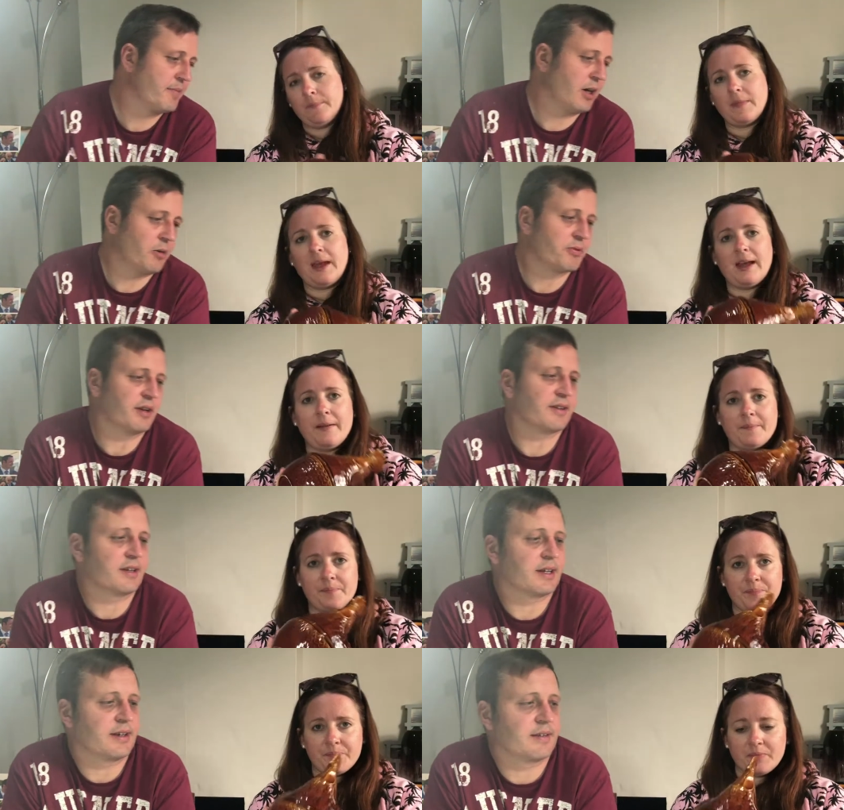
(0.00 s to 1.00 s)
Speaker 1: Oh,
Speaker 2: Price
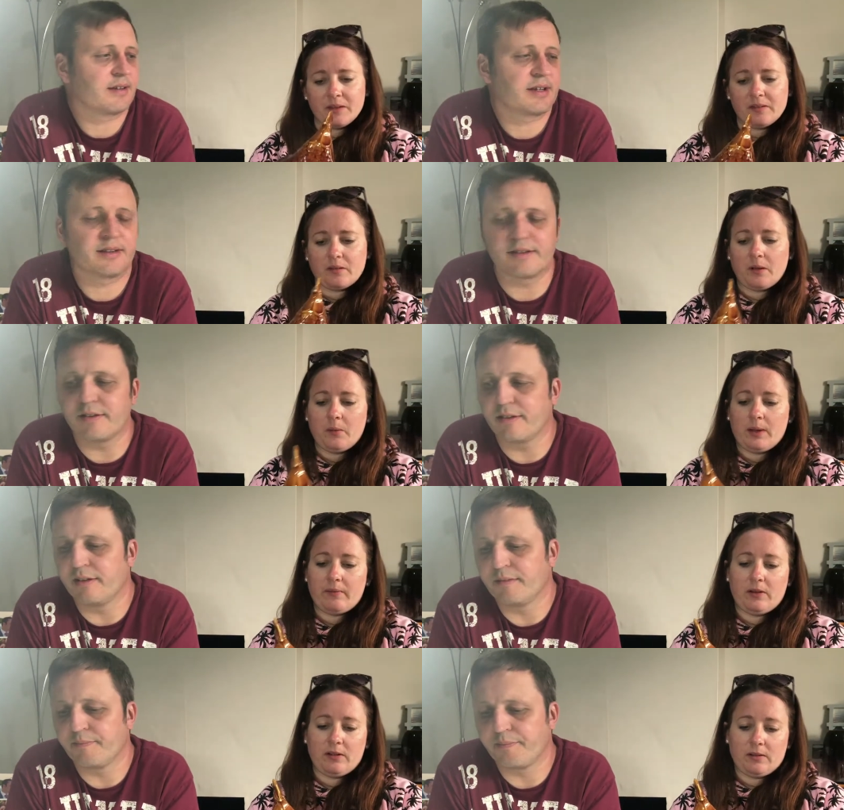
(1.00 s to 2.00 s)
and Kensington. So I will
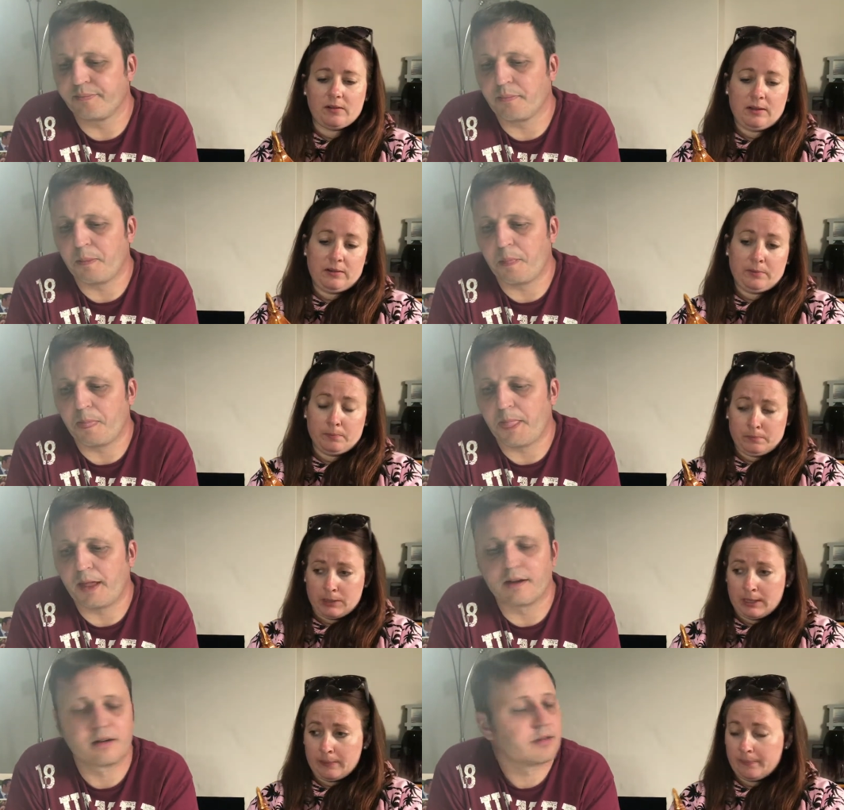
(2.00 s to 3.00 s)
have a look at the,
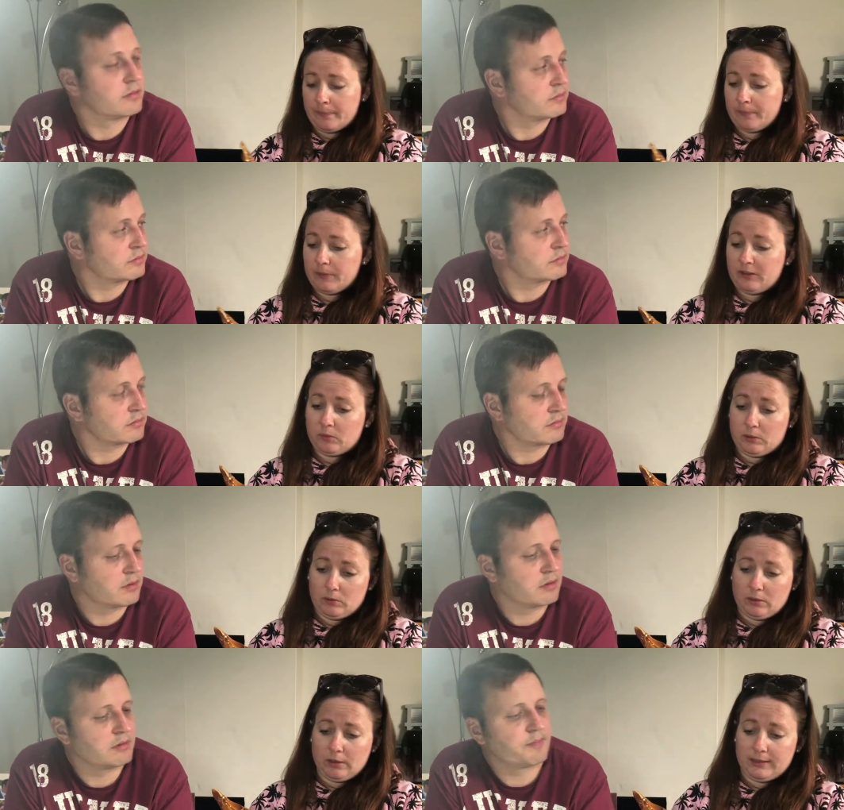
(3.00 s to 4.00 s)
this one
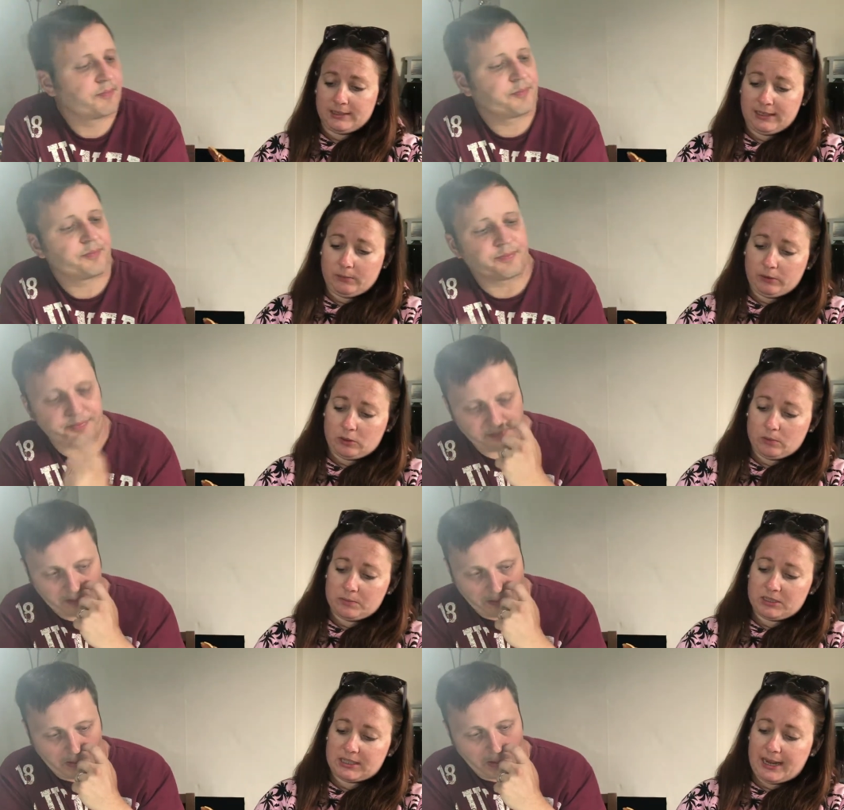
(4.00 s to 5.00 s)
online to see what the
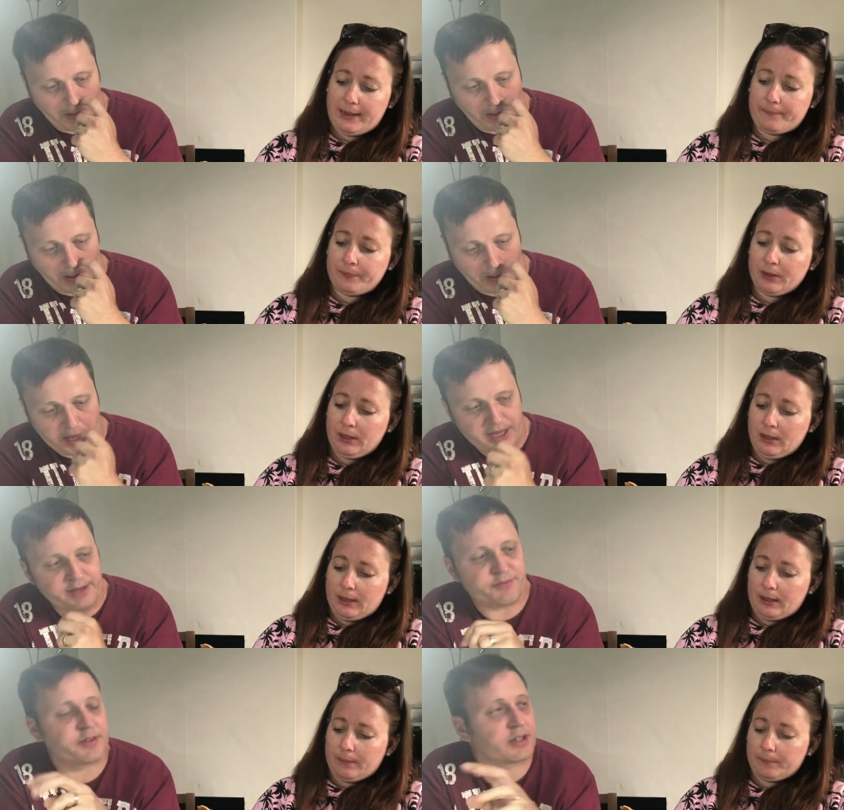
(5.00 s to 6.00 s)
comps are paying.
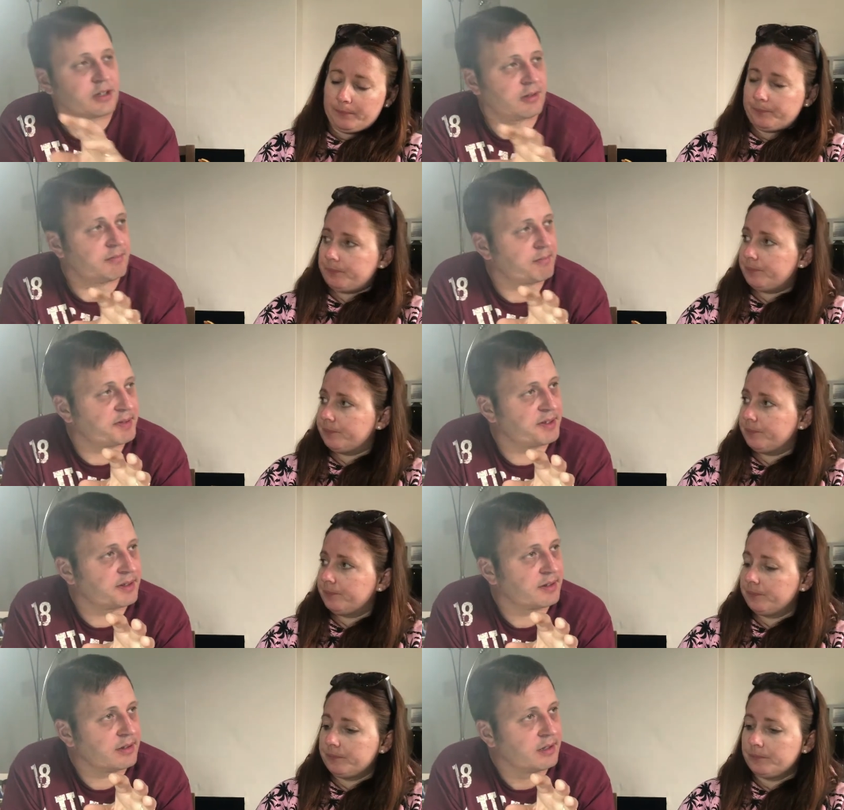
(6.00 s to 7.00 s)
Speaker 1: If the
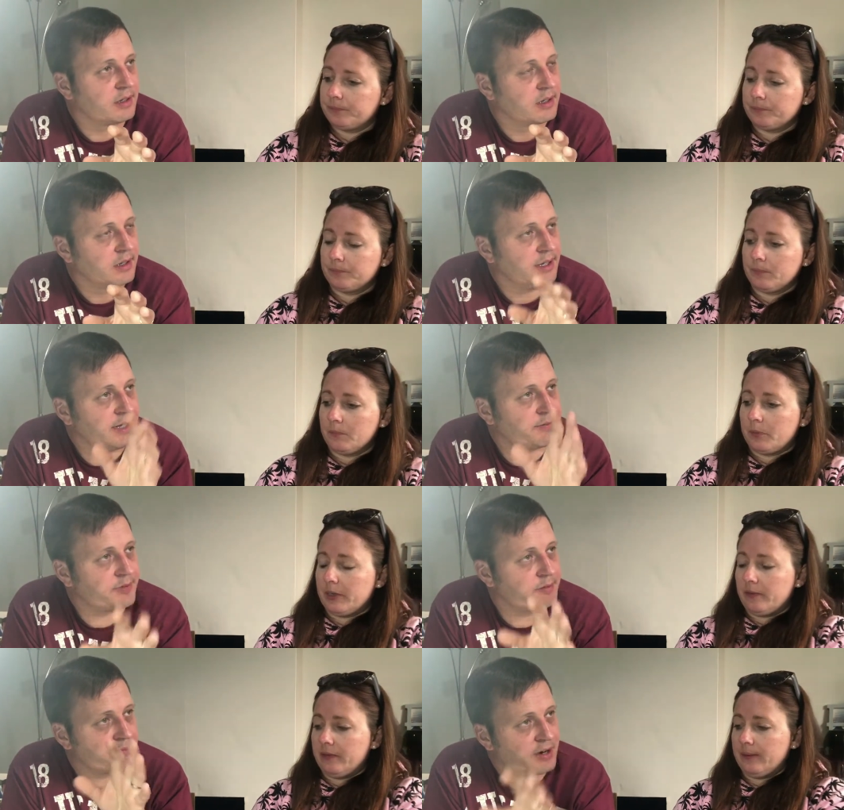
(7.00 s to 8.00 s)
comps,
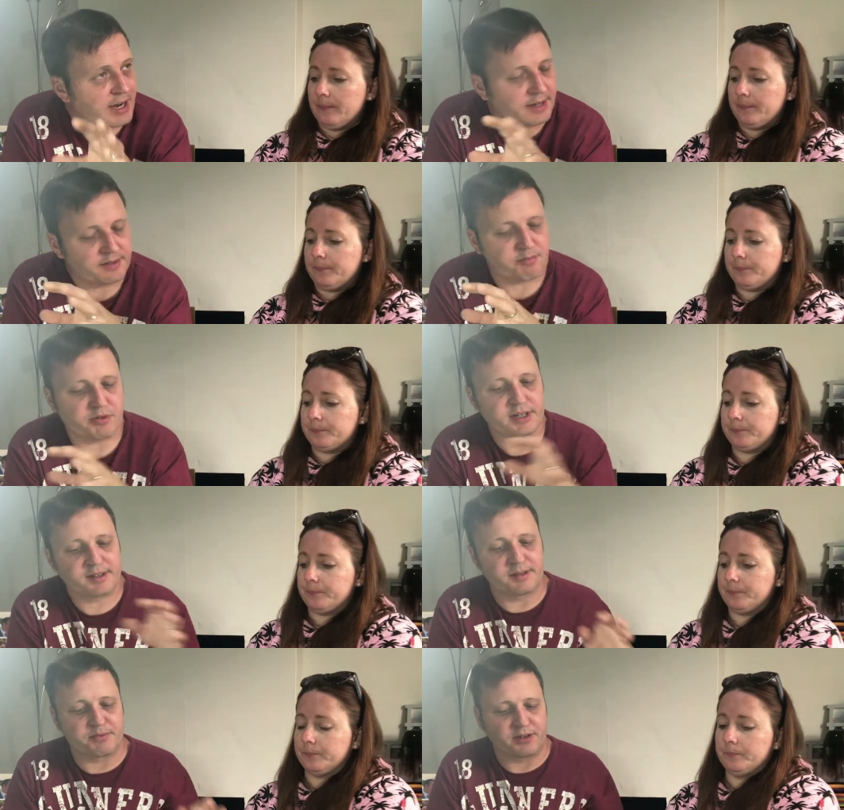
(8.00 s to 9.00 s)
if the brand
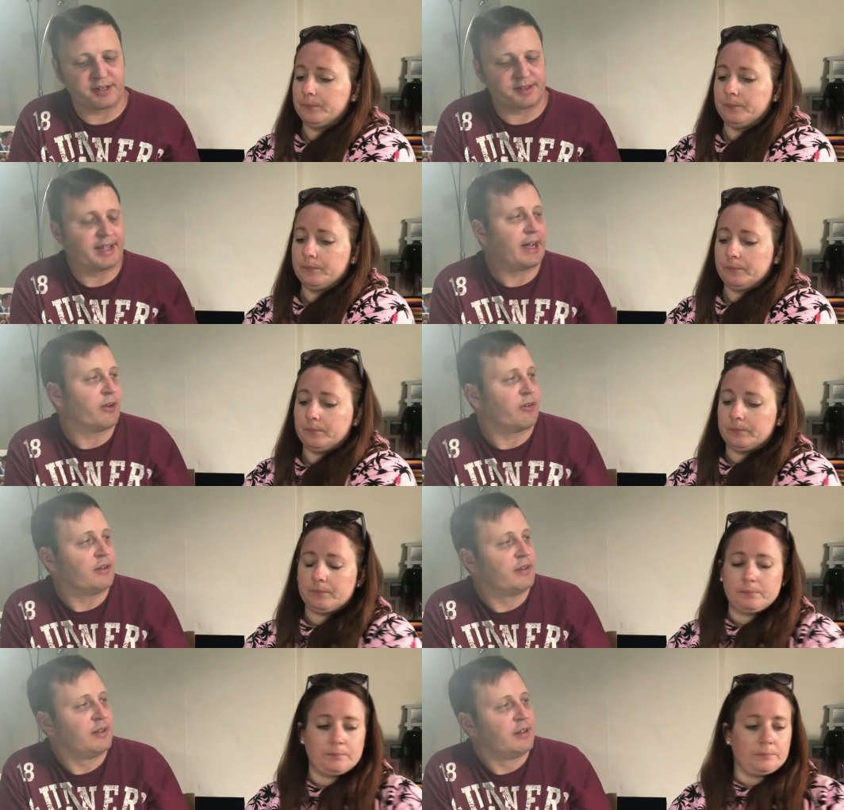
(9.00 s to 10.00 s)
brings the price
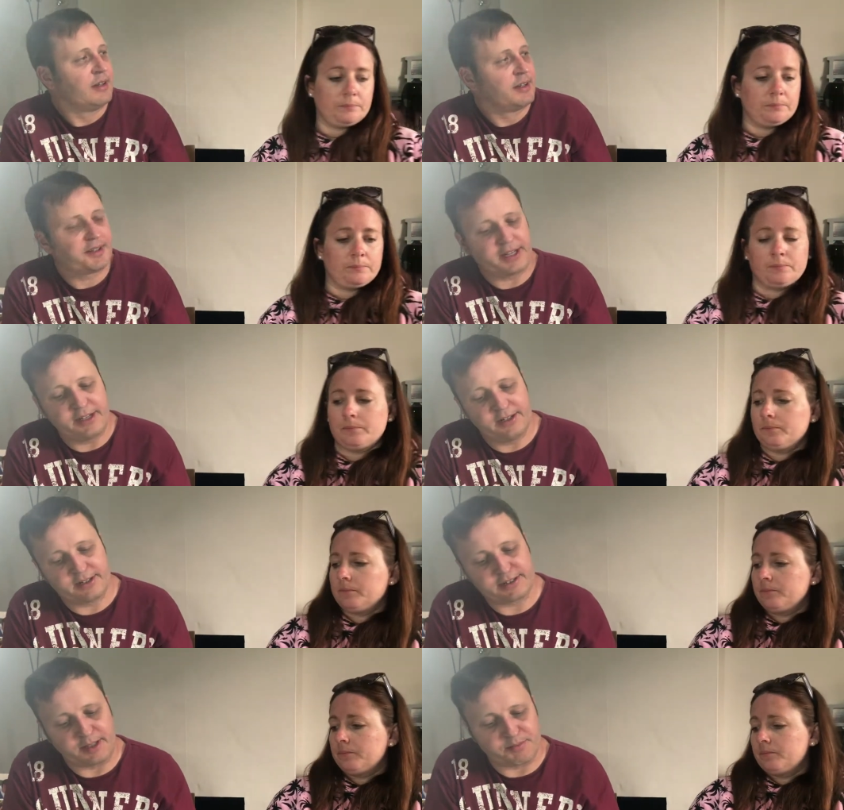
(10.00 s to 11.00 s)
down, say you
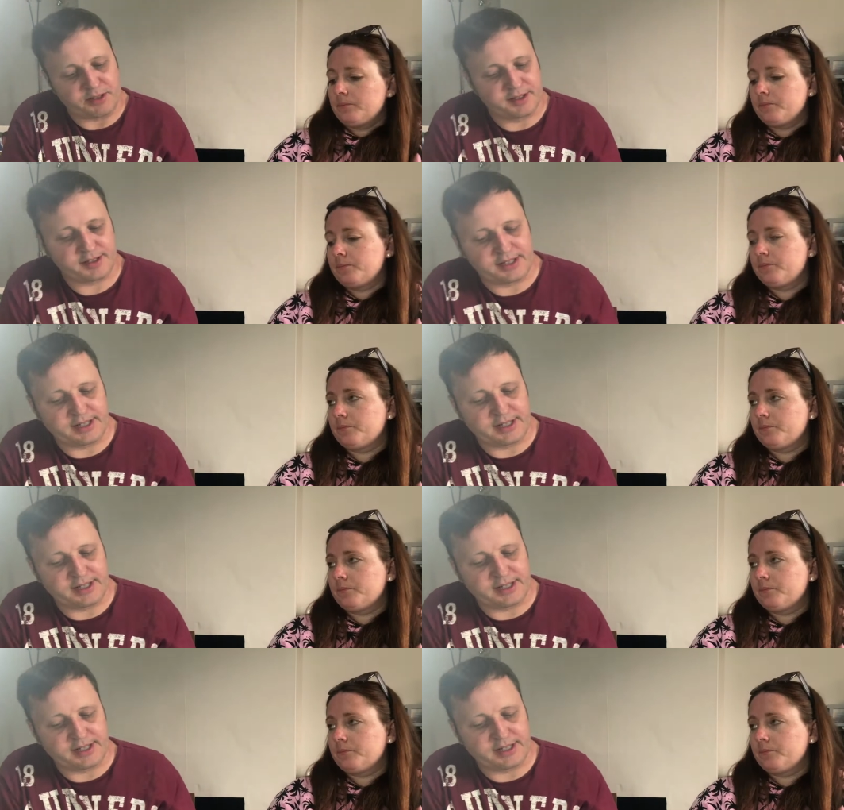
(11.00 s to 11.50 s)
looked up Price and